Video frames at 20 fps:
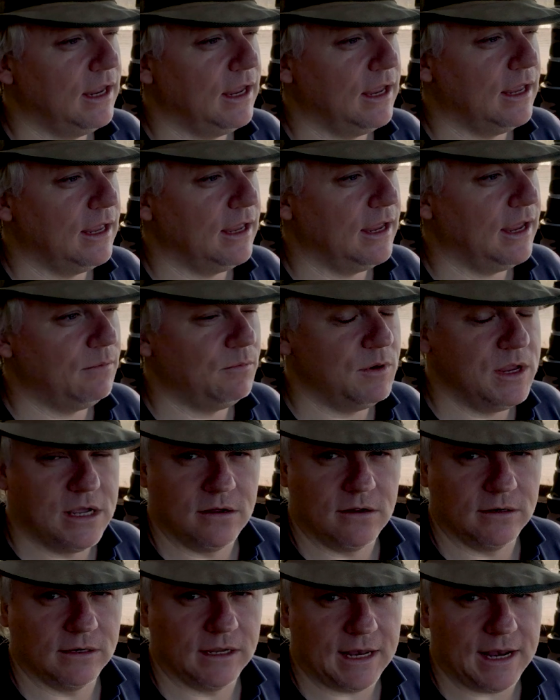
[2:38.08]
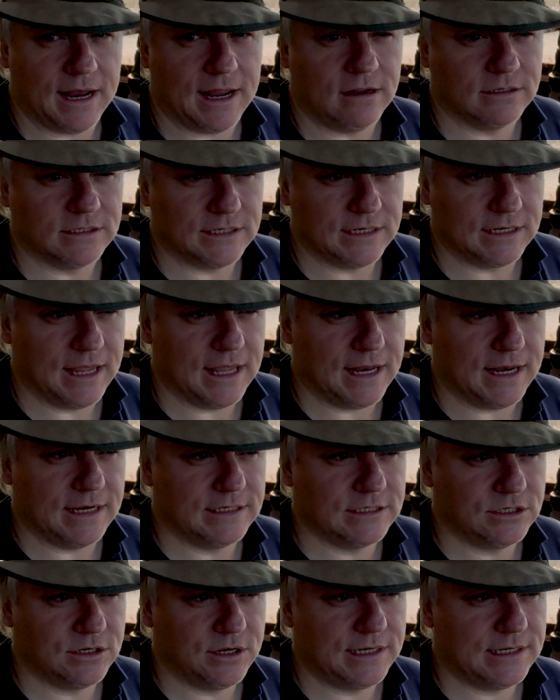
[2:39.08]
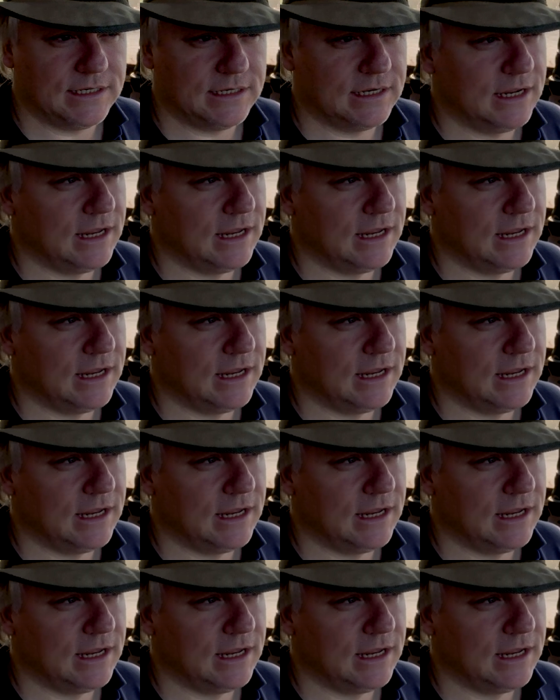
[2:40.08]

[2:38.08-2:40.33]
uh, and we can't get out and get into it.